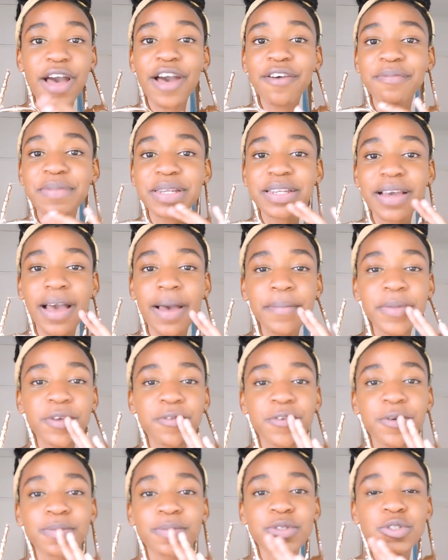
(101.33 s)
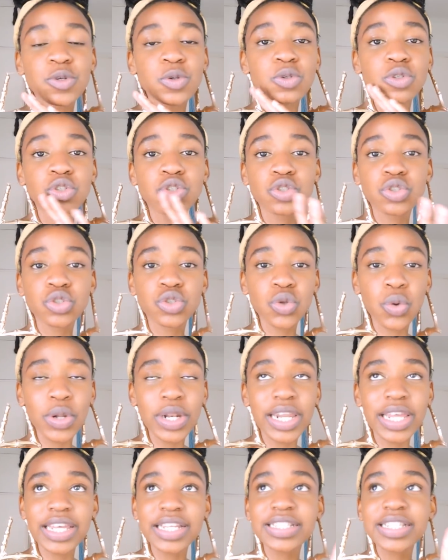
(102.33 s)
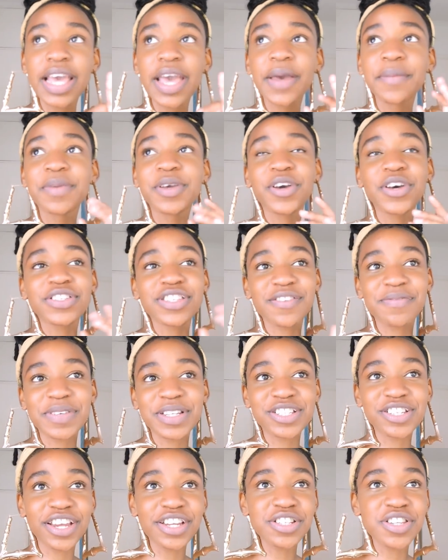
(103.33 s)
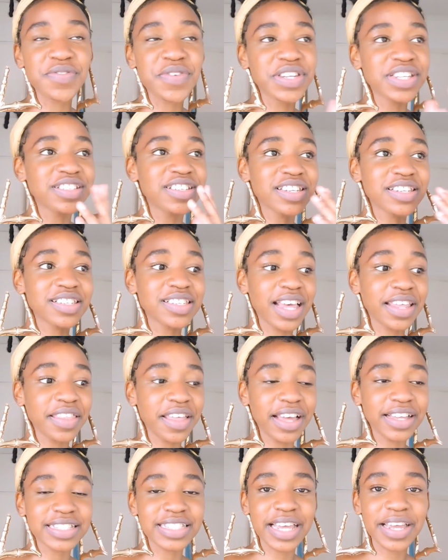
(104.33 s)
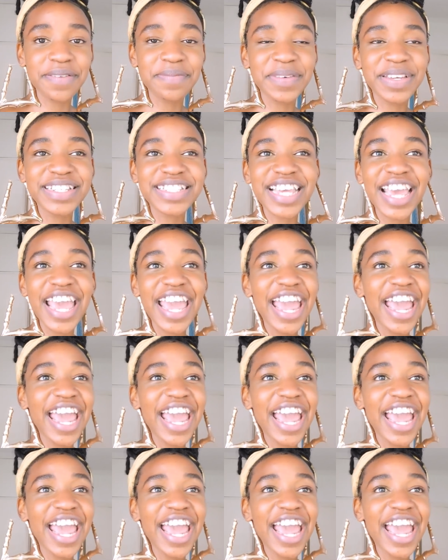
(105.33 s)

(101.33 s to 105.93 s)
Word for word: I've been coming from school so late because I've been trying to finish this other assignment,